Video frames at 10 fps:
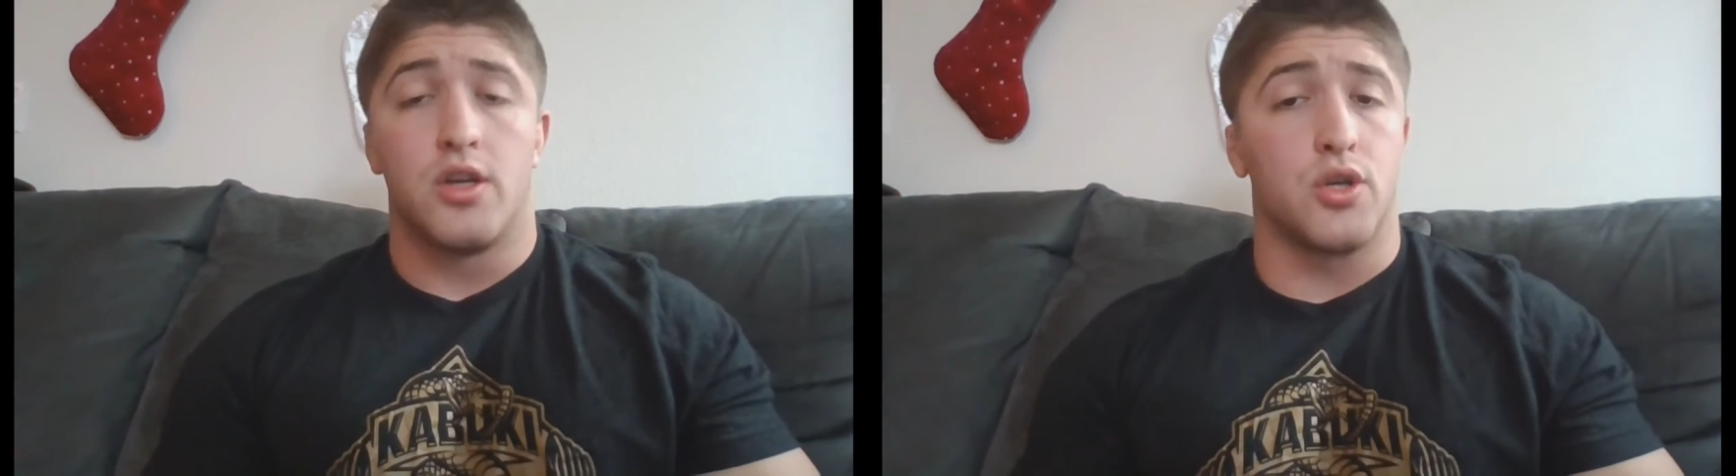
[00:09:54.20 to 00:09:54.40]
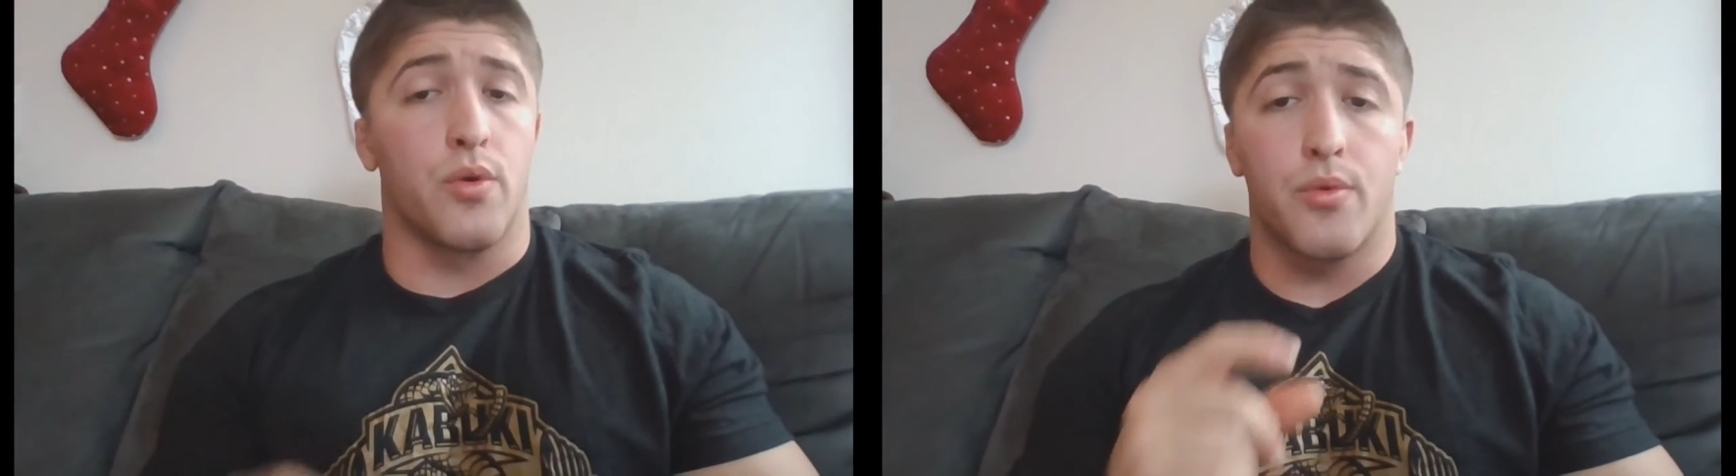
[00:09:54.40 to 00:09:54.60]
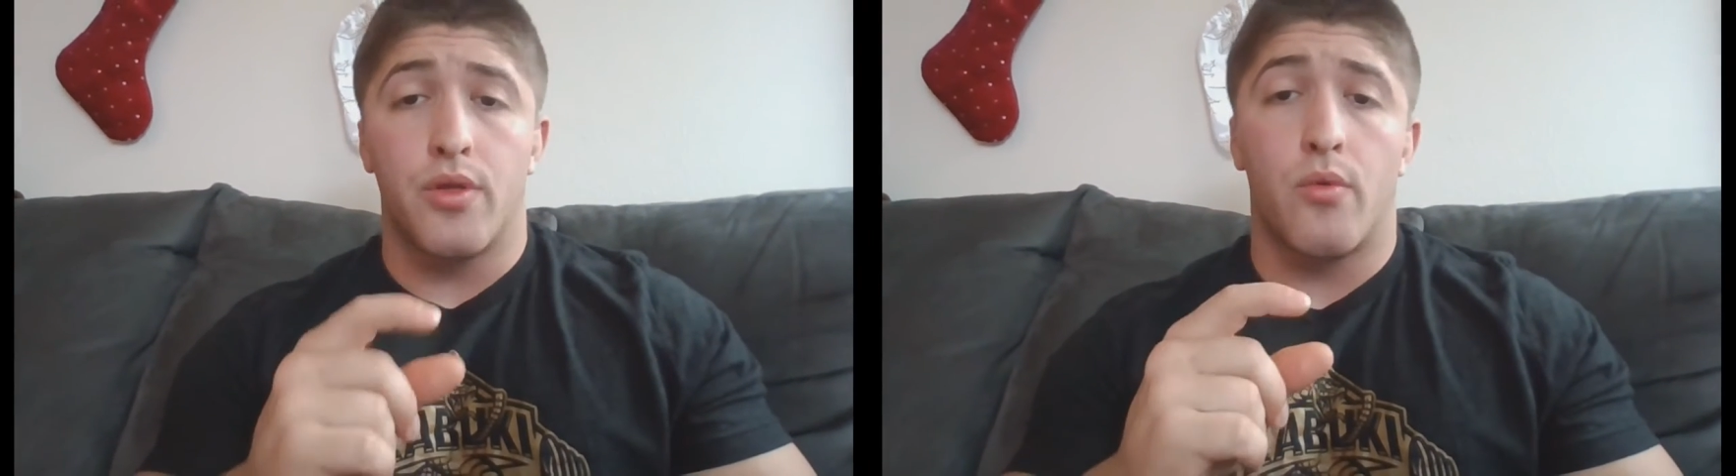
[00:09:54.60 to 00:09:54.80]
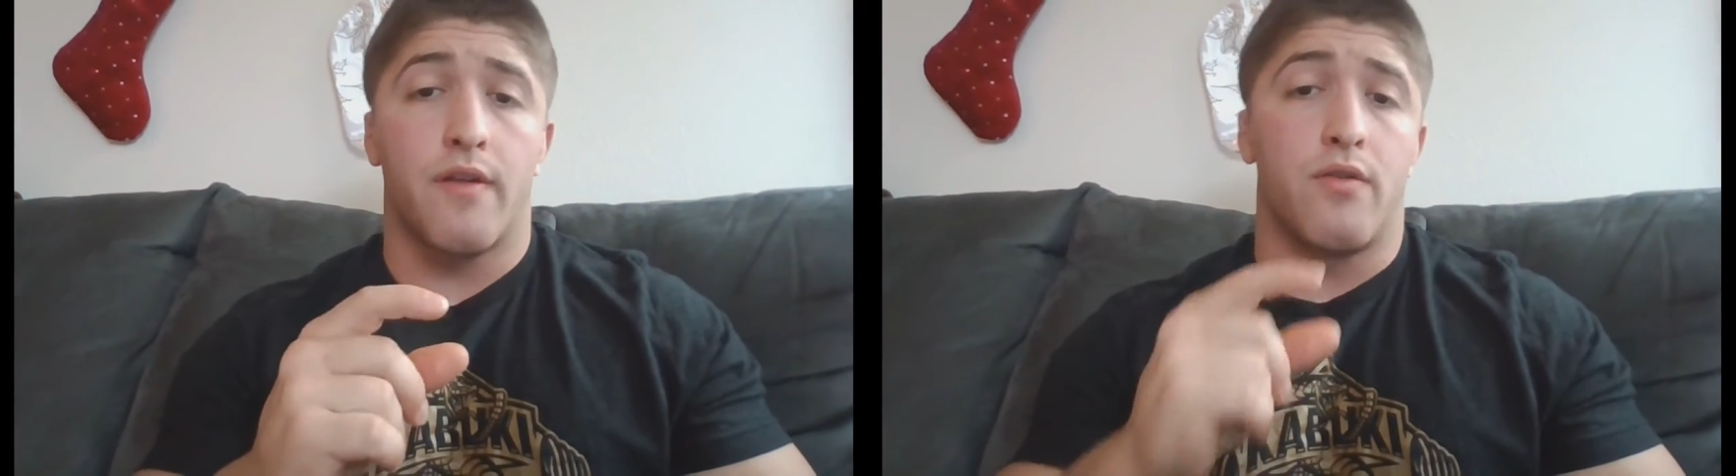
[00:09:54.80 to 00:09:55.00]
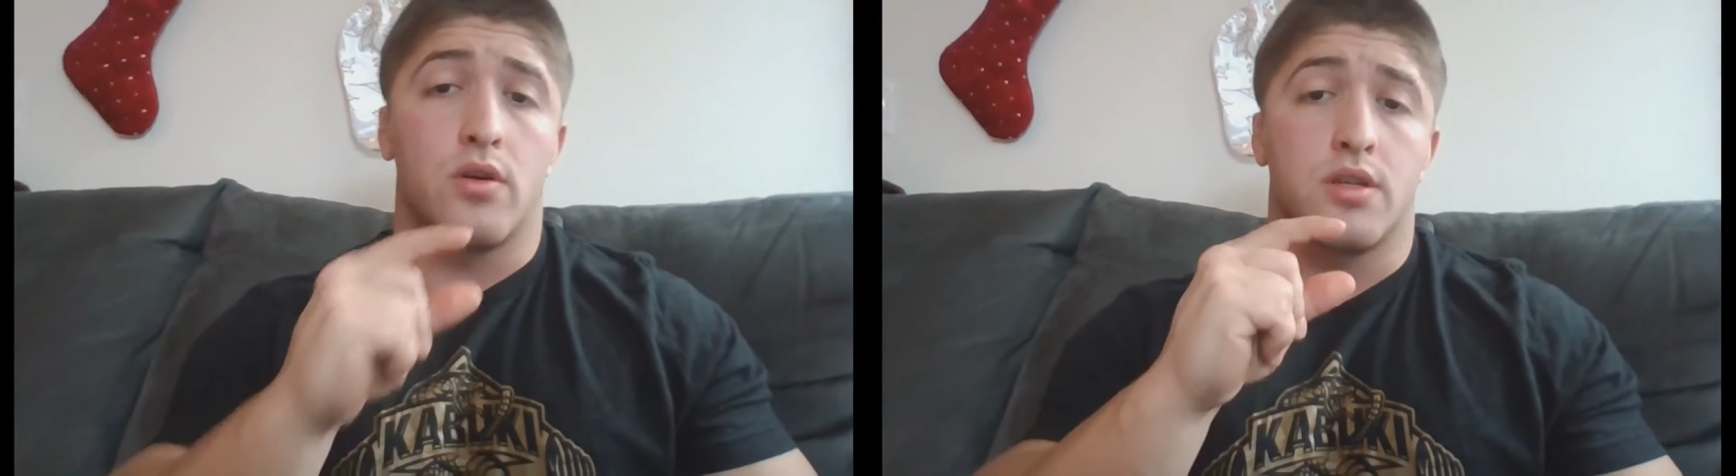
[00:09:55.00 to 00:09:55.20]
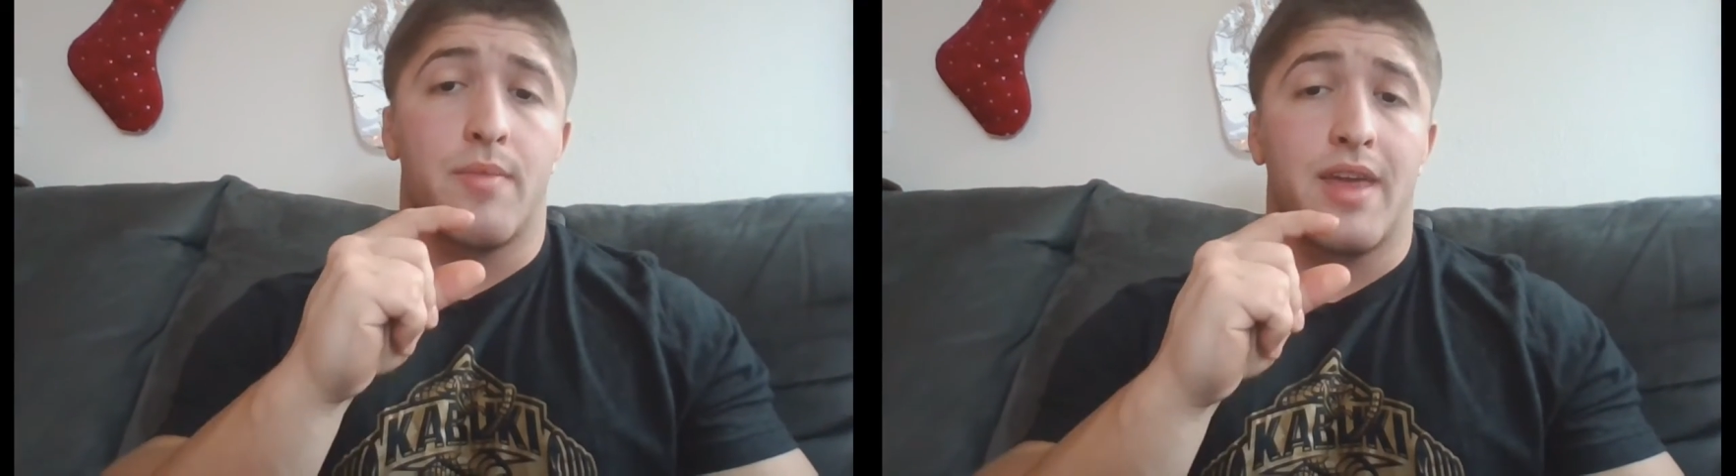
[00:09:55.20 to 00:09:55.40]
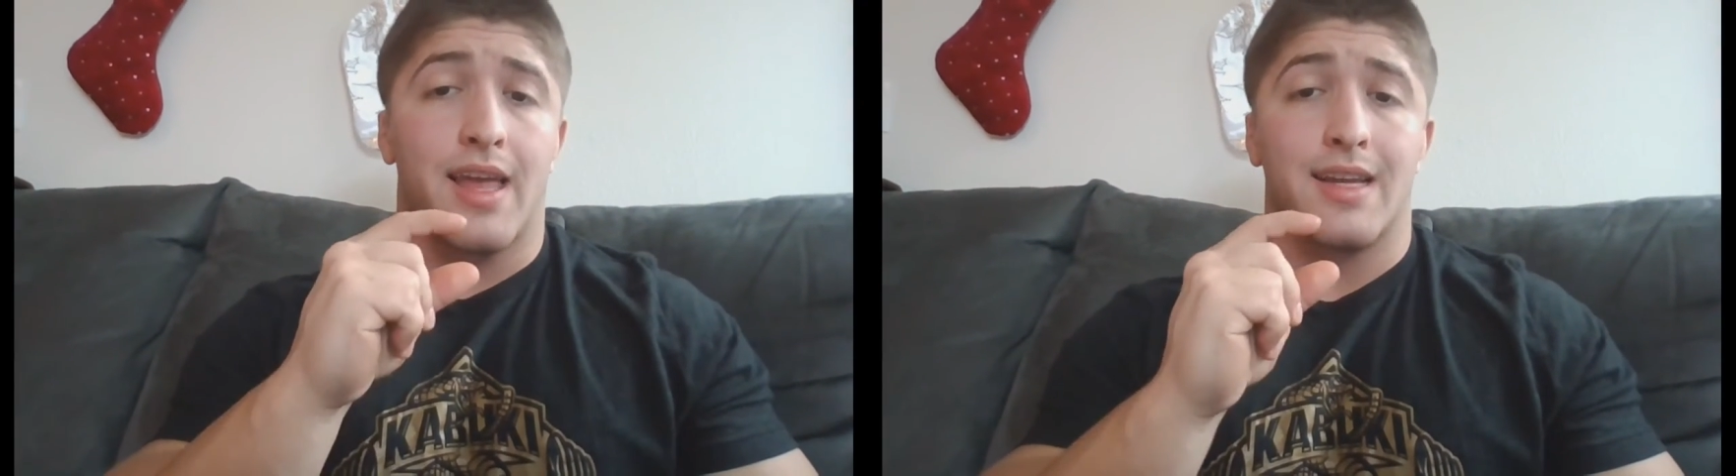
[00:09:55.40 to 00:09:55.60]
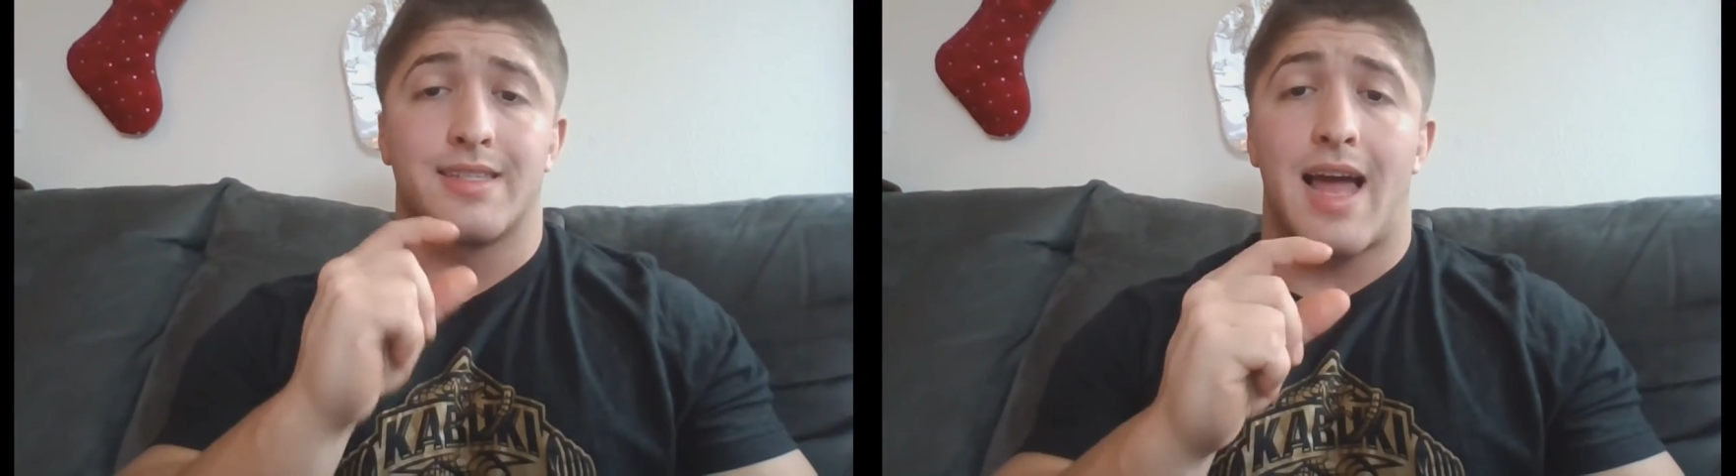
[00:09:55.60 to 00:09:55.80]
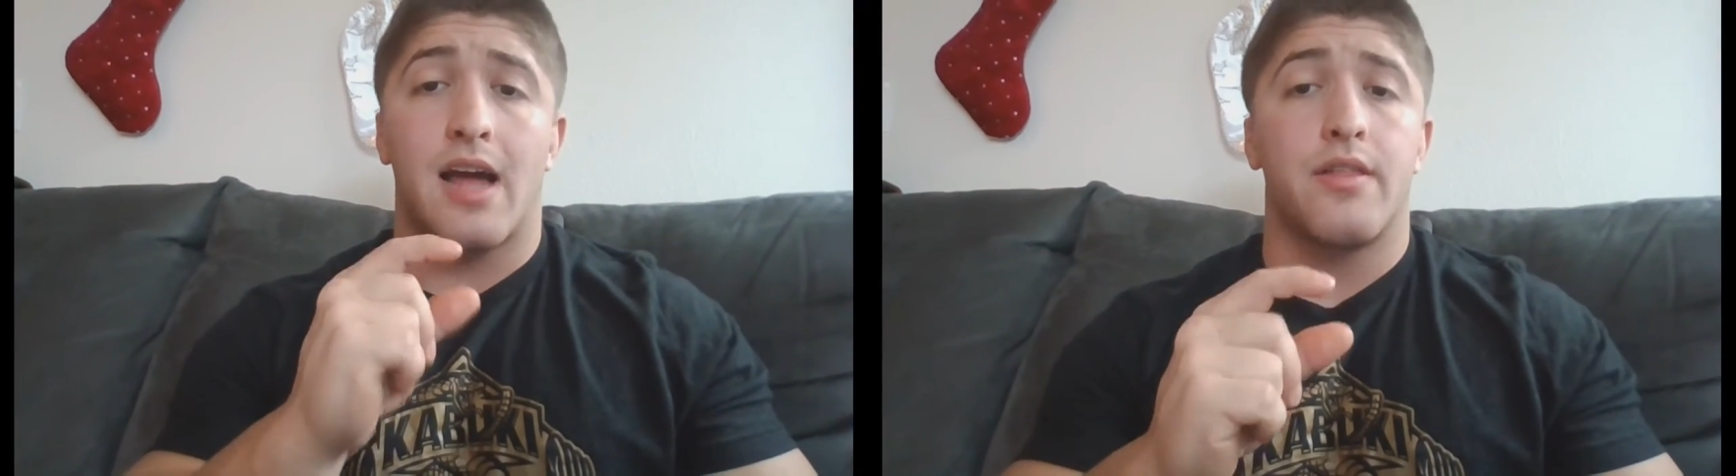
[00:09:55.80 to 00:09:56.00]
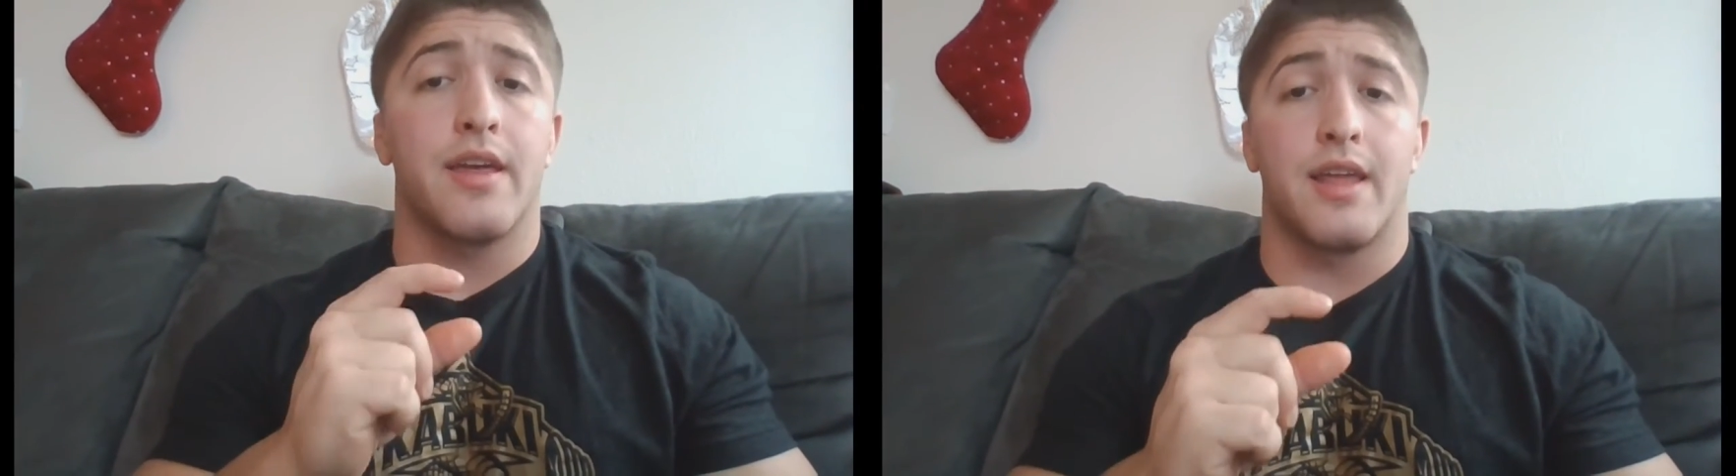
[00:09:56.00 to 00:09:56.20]
So we really want to focus on being
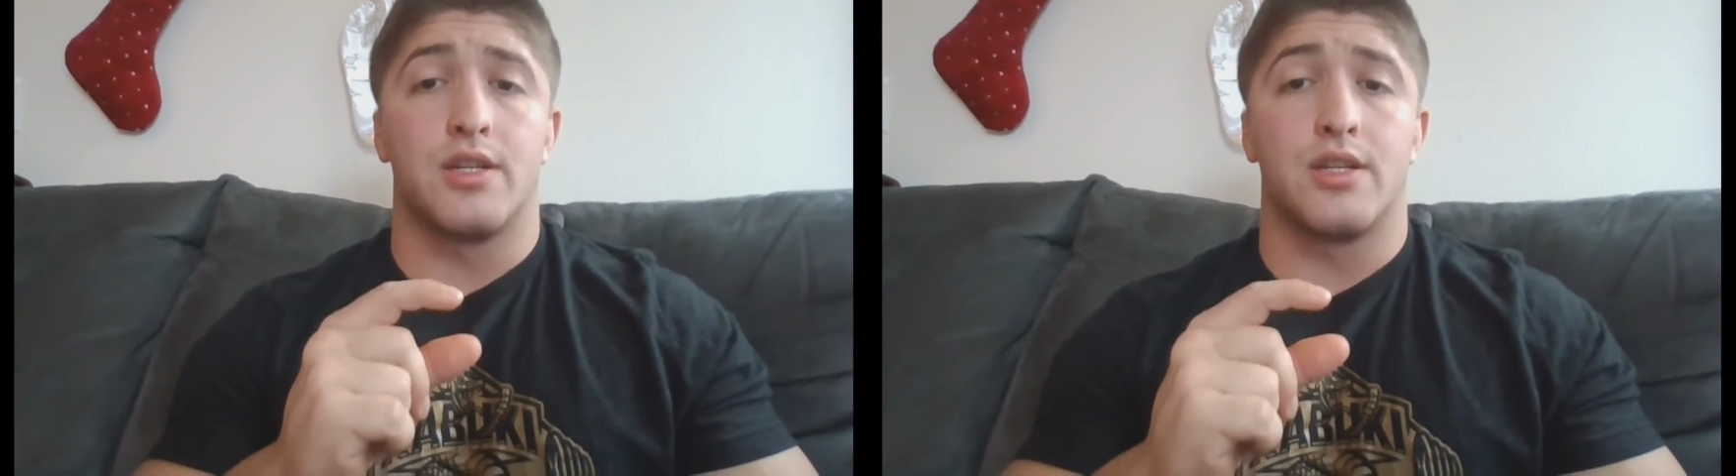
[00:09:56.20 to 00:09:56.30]
exactly an